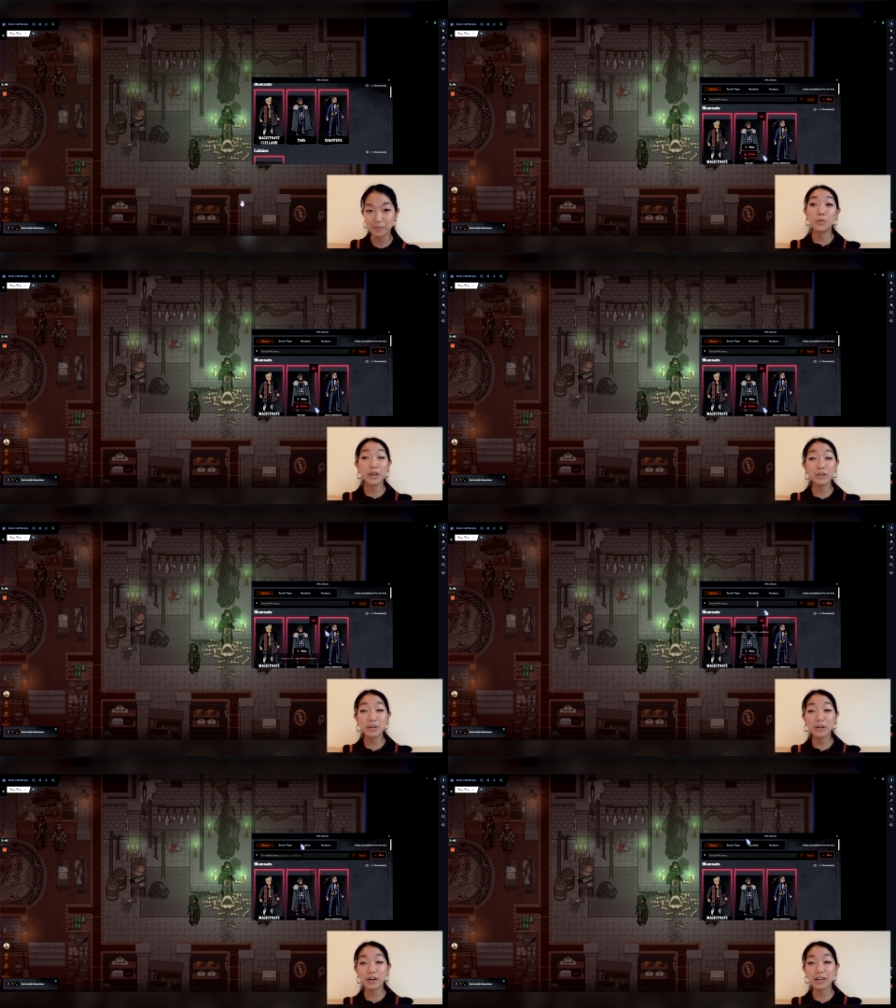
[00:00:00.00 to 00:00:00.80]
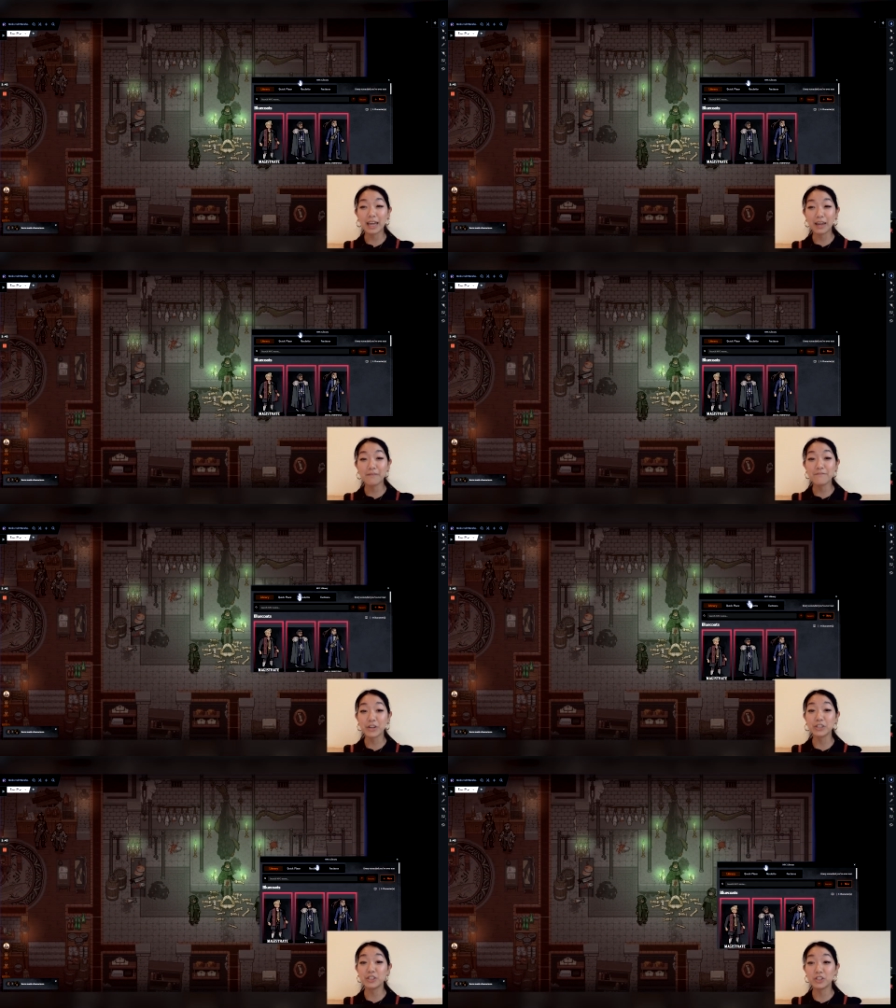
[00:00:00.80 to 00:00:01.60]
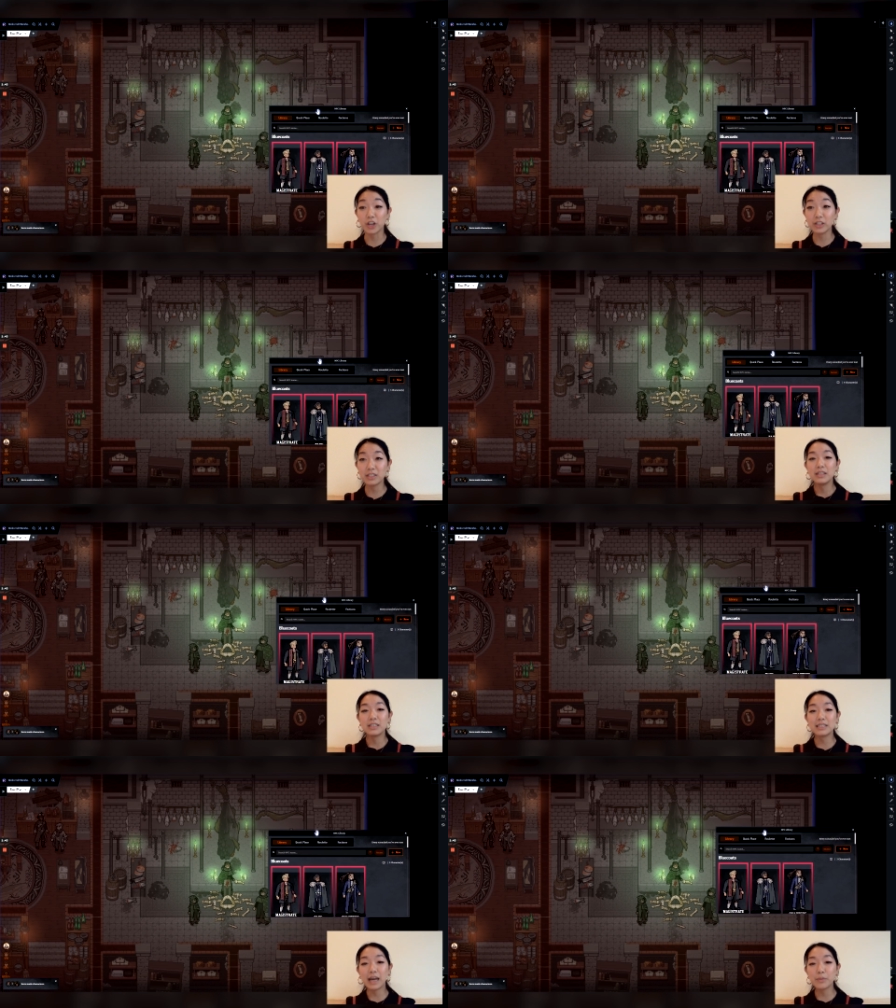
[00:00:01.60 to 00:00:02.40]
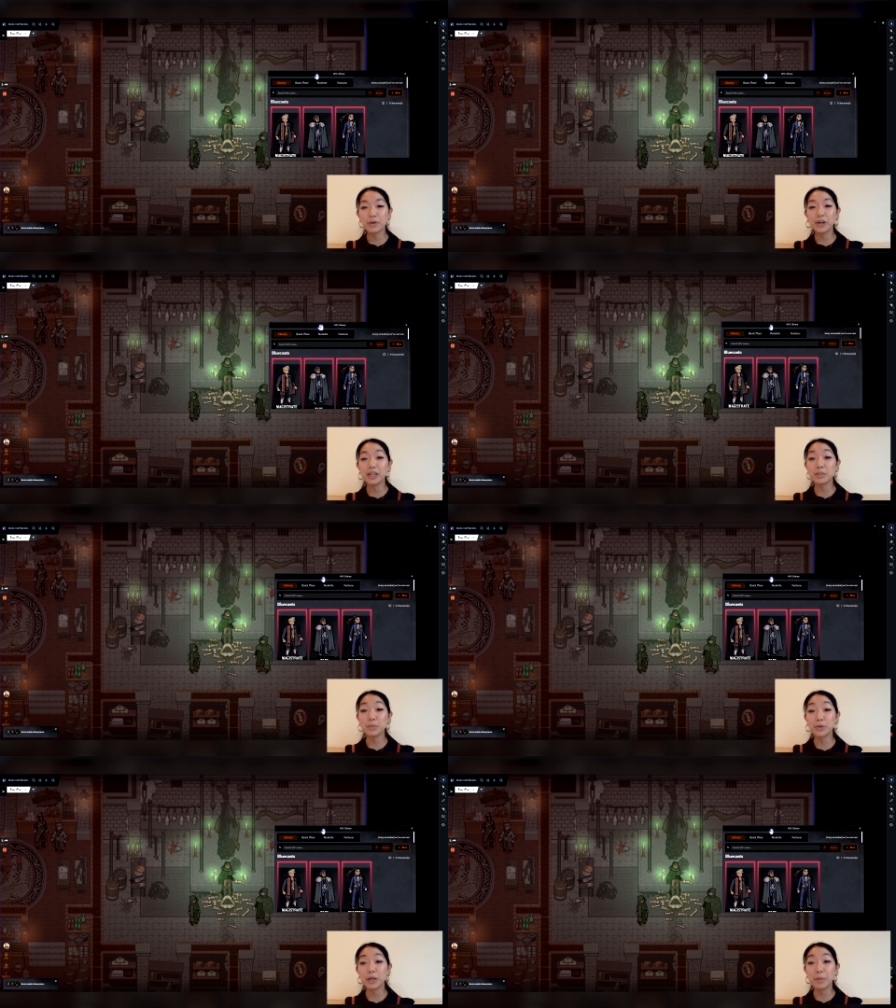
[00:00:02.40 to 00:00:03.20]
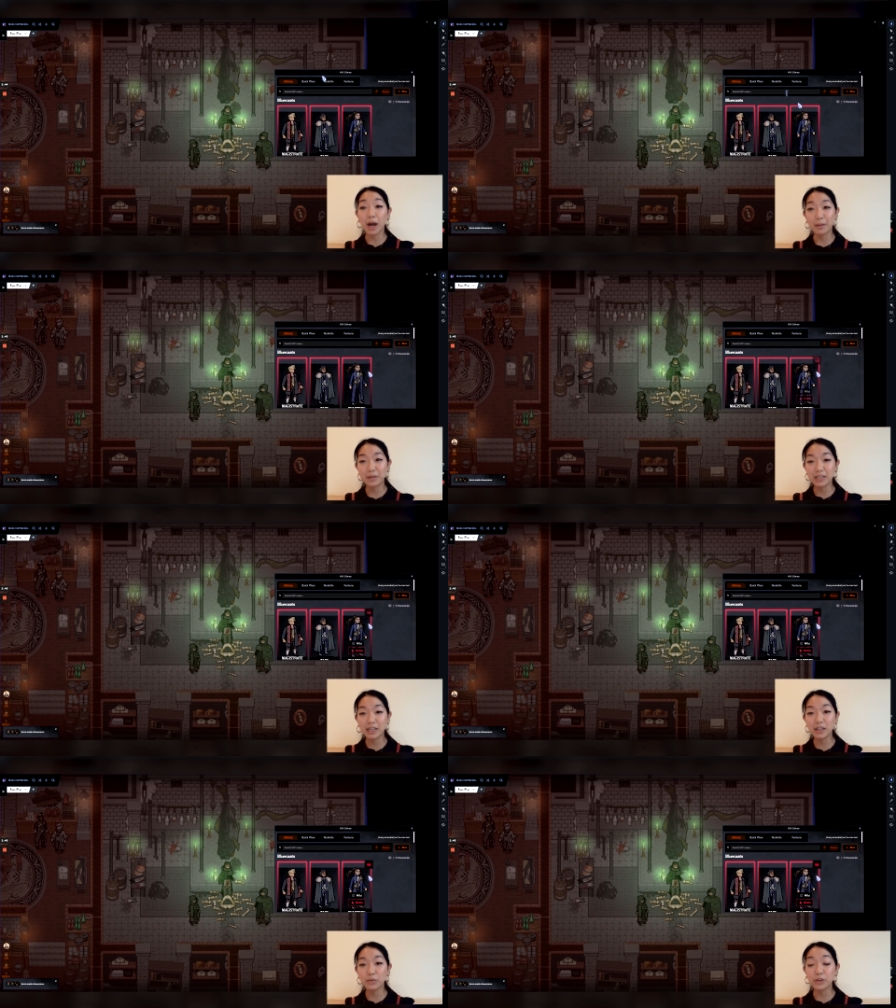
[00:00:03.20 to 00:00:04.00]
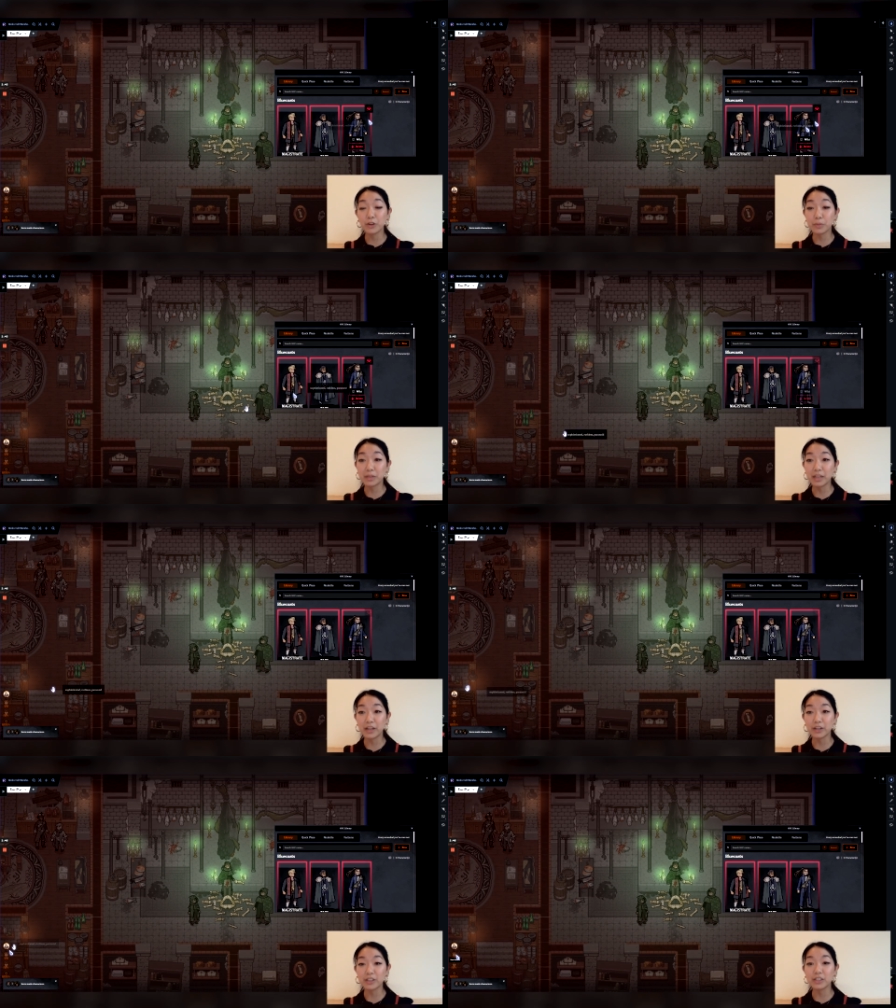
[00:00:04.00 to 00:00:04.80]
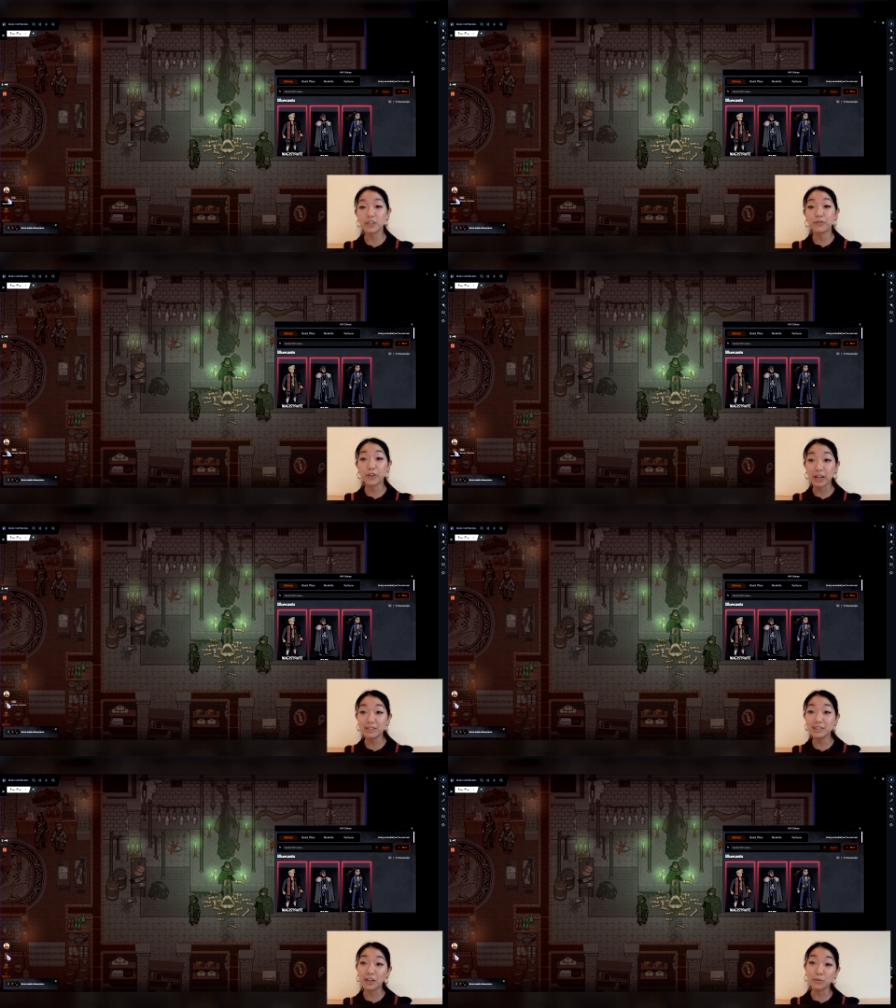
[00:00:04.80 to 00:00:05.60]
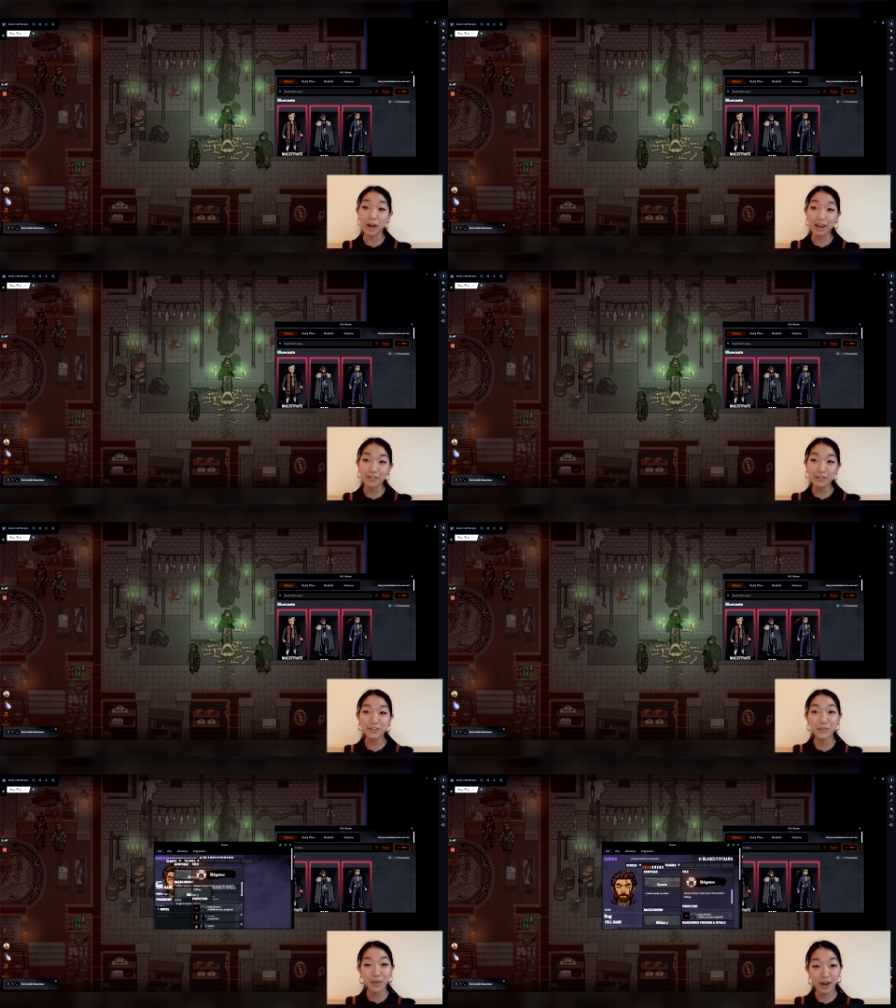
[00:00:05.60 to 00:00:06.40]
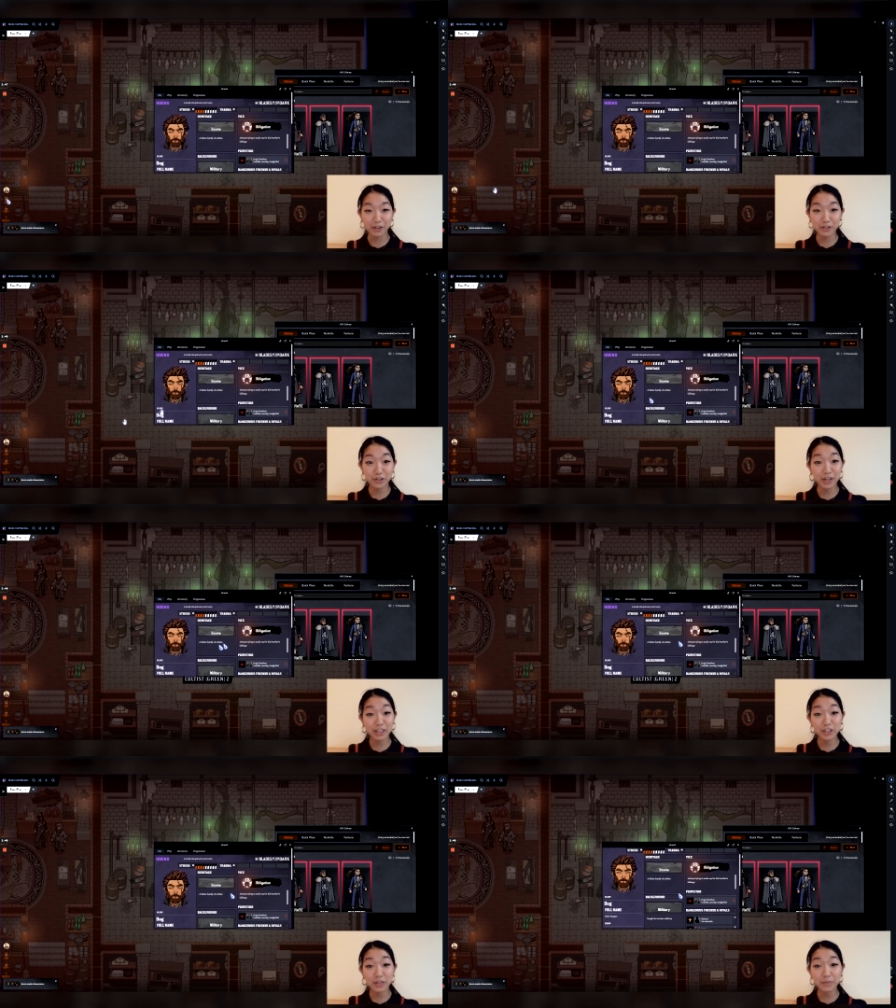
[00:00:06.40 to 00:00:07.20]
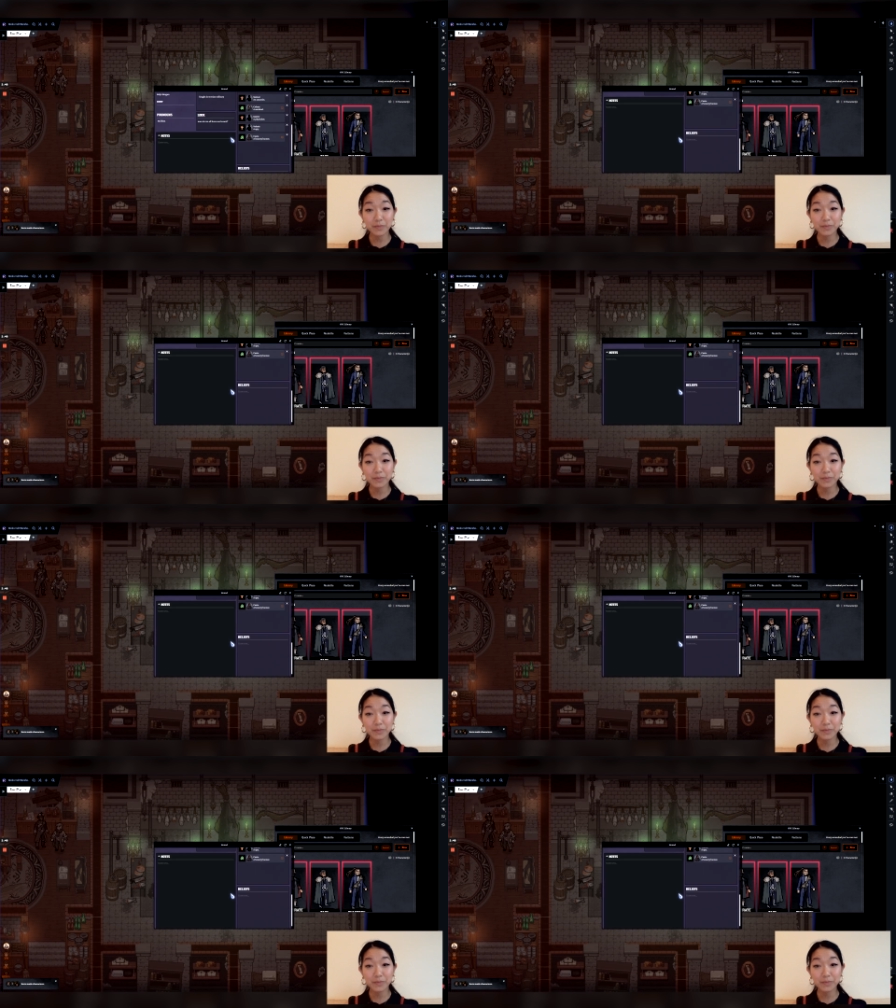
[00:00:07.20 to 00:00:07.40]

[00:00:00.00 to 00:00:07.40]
When your game first starts, this library is pre-populated with your players' friends and rivals from character creation,